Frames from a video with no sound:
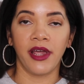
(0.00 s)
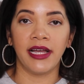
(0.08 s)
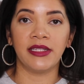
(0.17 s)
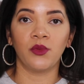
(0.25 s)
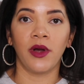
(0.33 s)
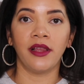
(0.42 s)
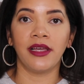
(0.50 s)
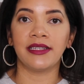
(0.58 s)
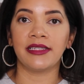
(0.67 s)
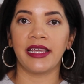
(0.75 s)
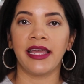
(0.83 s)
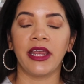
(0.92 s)
as well
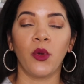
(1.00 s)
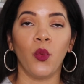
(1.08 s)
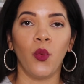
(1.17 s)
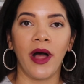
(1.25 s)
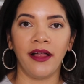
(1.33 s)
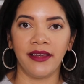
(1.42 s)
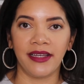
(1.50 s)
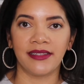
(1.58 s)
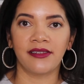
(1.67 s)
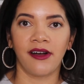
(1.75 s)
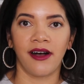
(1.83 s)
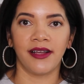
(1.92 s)
as any
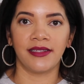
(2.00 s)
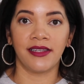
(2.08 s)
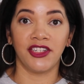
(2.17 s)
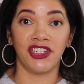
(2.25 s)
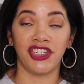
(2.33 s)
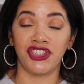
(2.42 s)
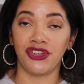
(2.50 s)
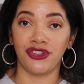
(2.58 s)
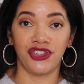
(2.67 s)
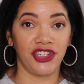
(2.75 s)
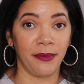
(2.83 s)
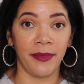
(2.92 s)
wellness costs such as your
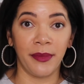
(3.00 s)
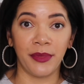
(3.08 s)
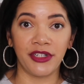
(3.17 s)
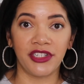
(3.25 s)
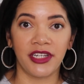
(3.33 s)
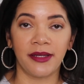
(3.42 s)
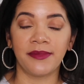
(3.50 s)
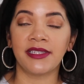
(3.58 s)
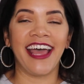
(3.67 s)
gym memberships.